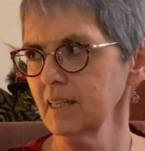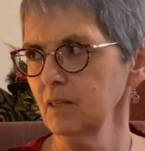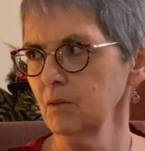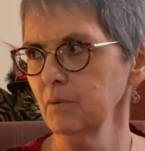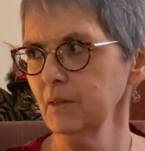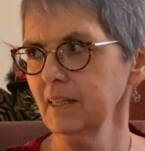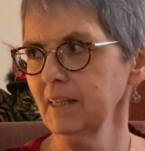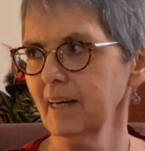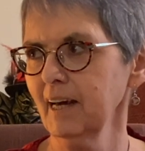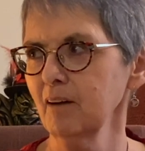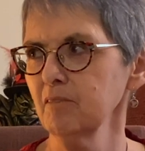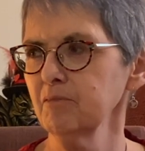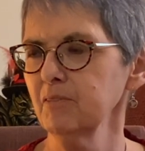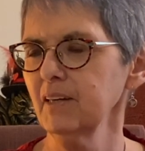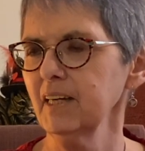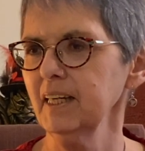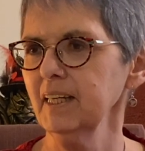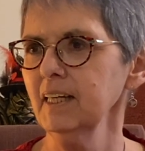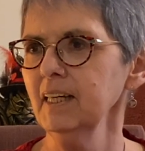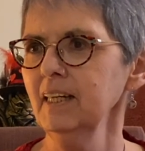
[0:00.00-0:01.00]
Dillwyn
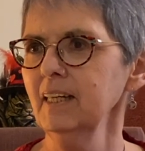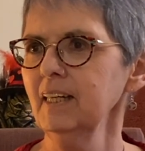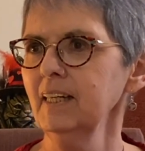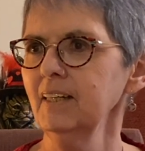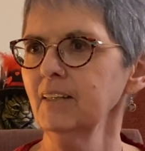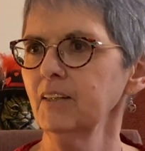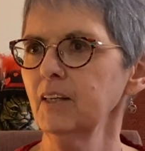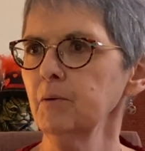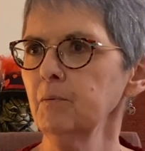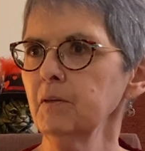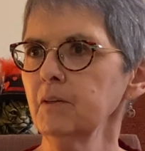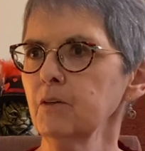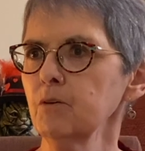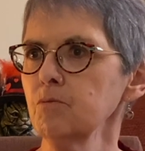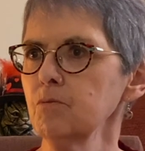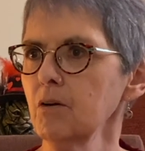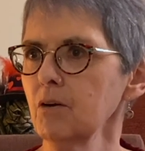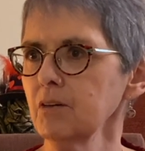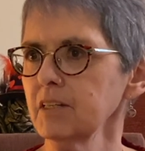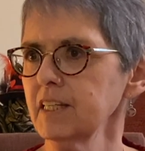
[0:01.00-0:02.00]
Cafe. There were
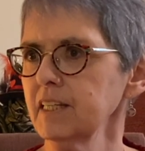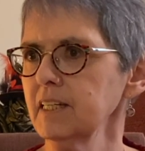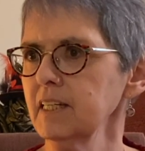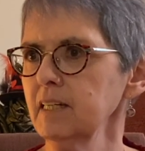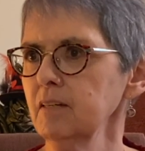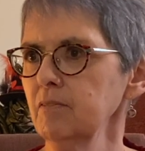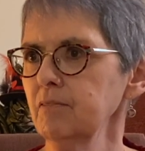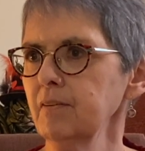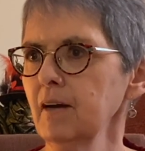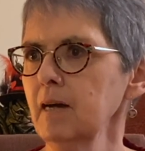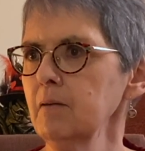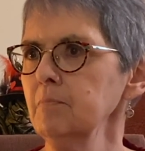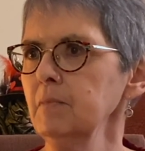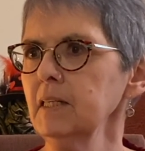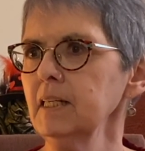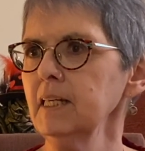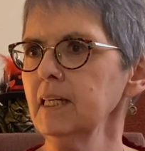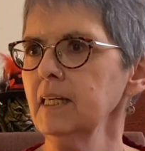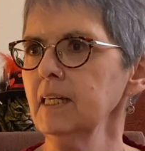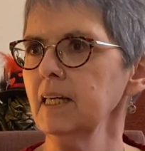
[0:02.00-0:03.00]
the Rossi
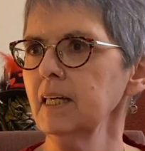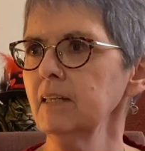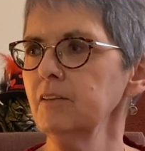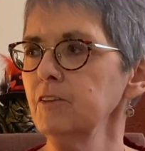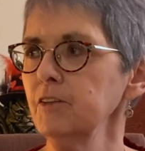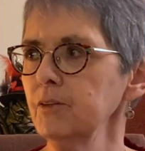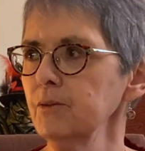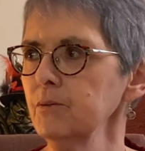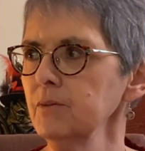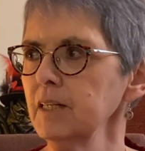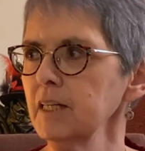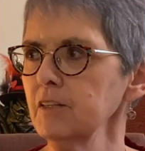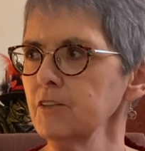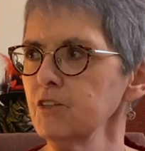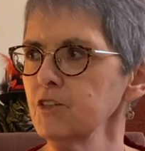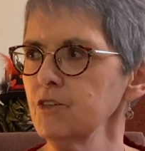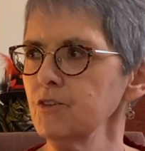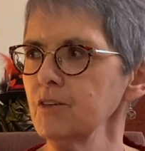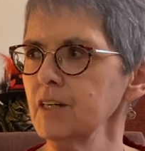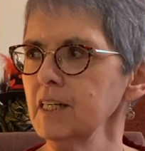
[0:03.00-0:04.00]
family in
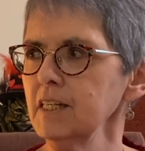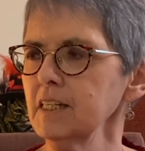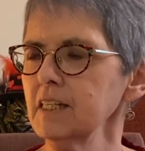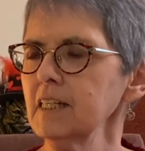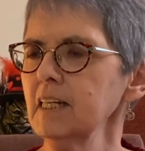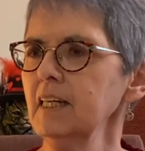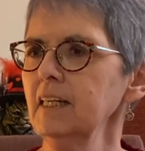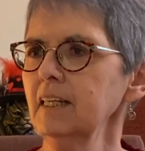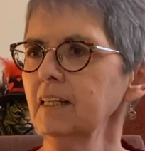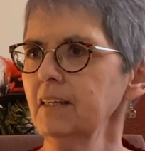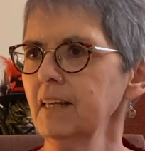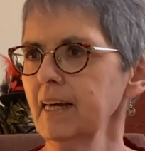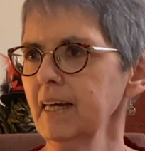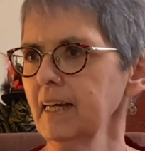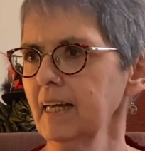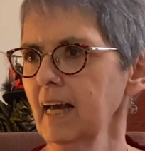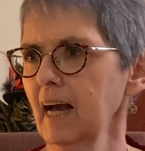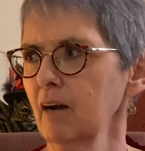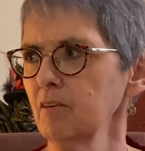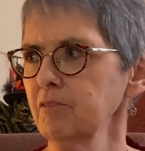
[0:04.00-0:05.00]
Union Street,
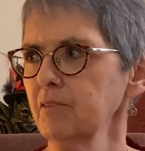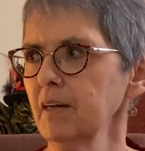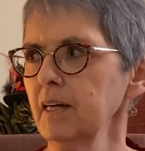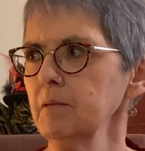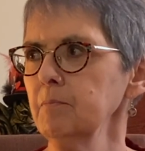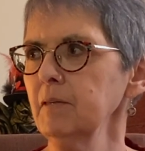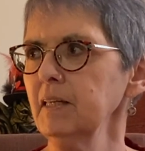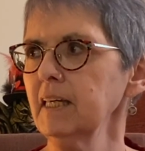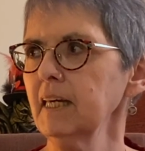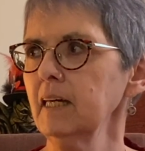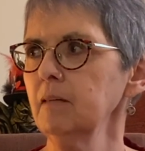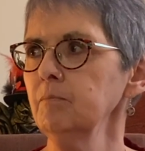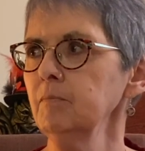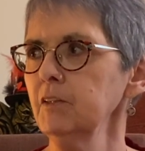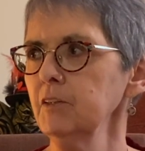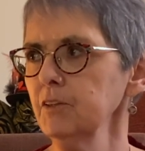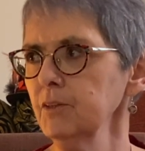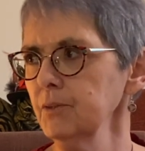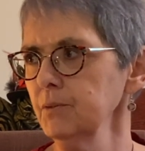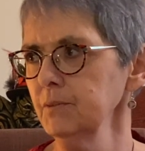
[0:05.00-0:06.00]
their cafe became
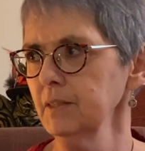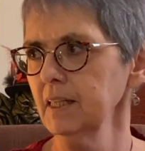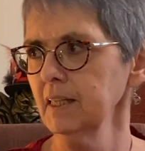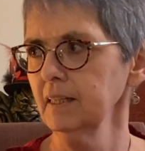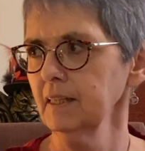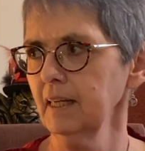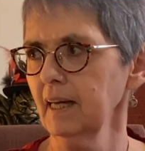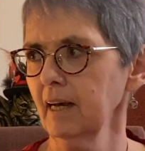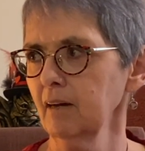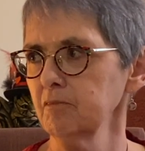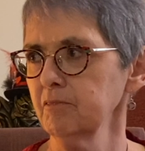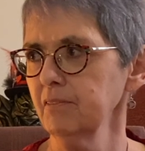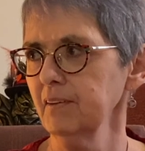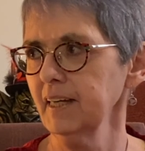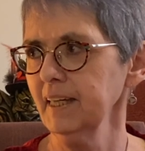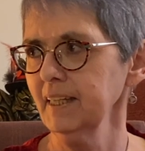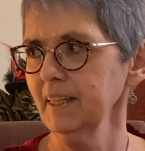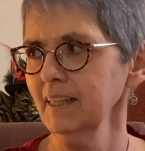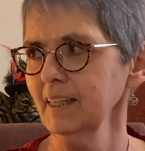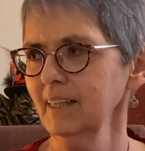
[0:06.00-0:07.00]
the Union
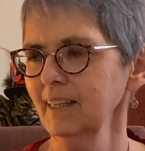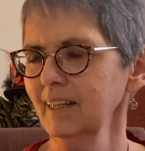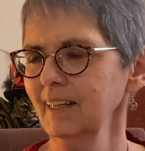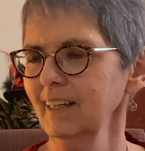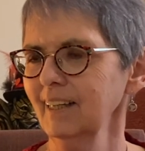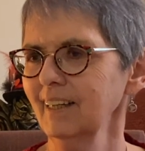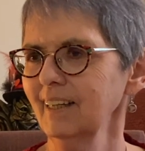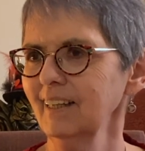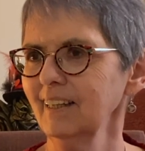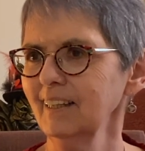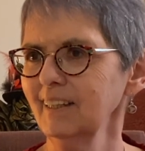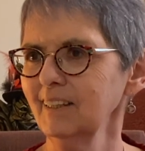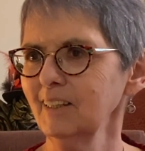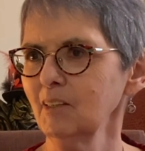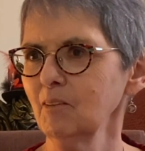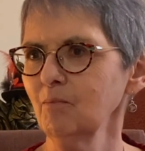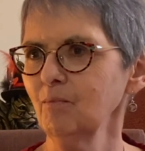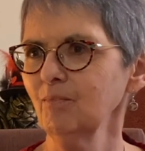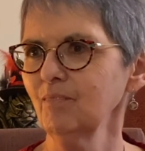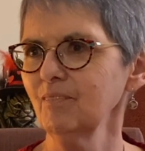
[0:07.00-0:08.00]
Cafe.
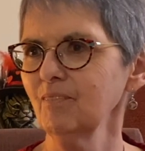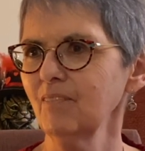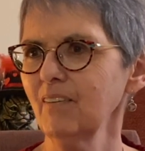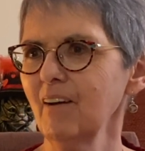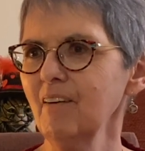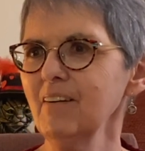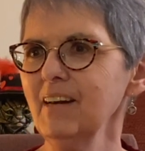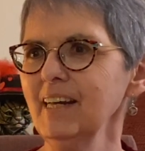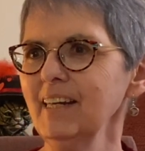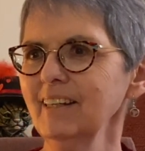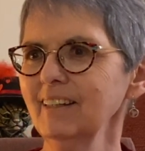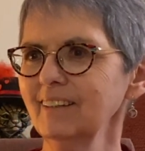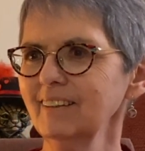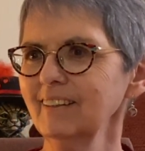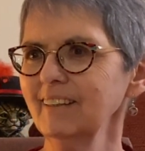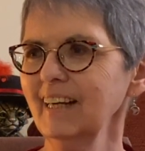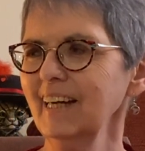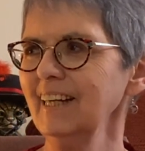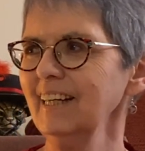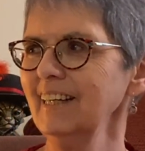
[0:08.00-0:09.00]
Very
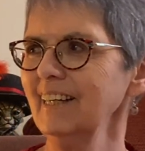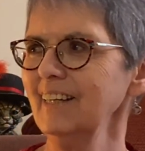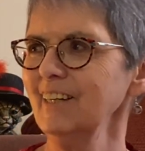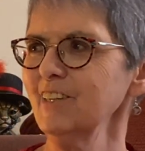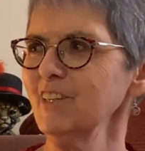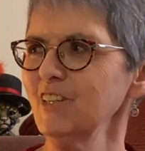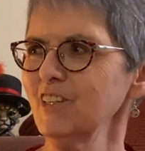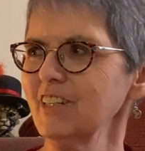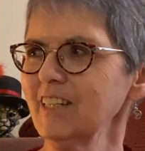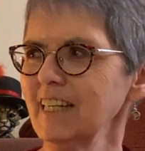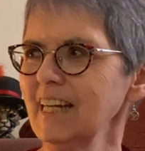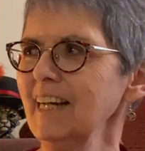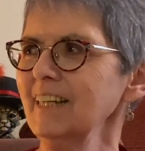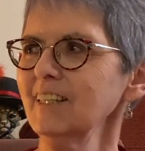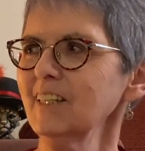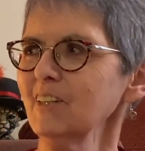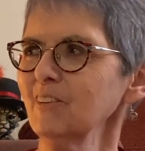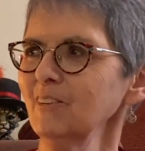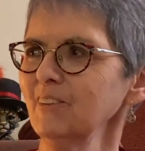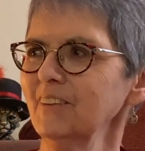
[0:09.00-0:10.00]
English
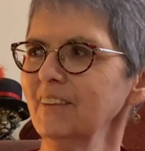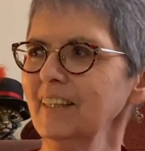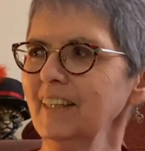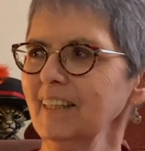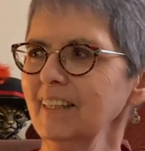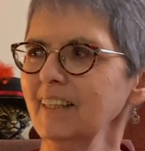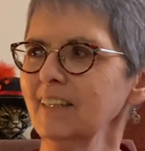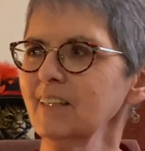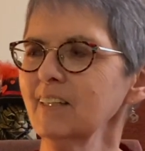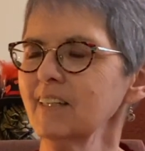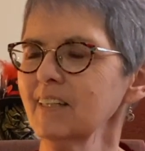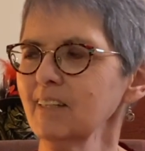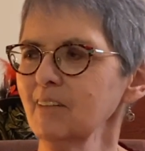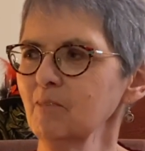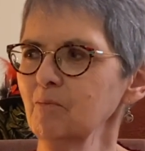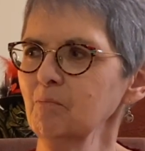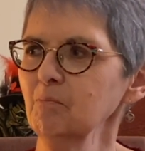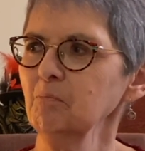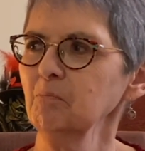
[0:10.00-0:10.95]
slant on things.